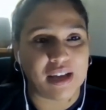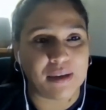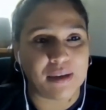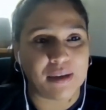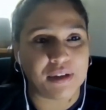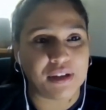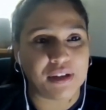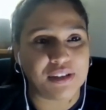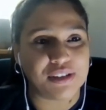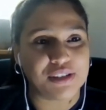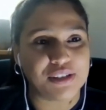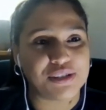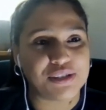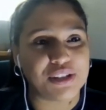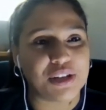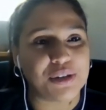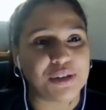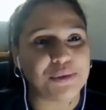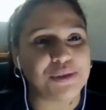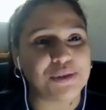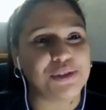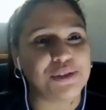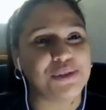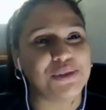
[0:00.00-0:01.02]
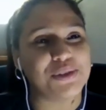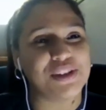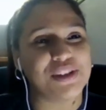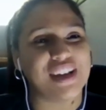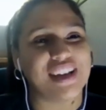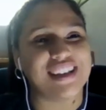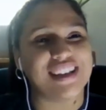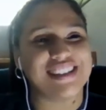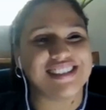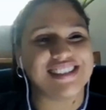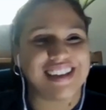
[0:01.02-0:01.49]
I'm going to start with you
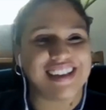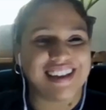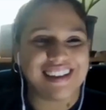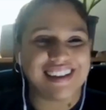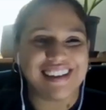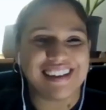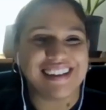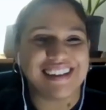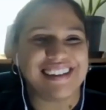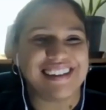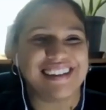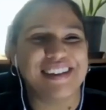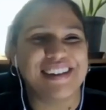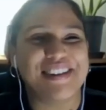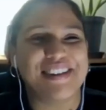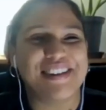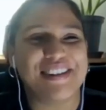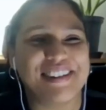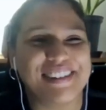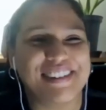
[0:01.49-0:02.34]
guys. Hi.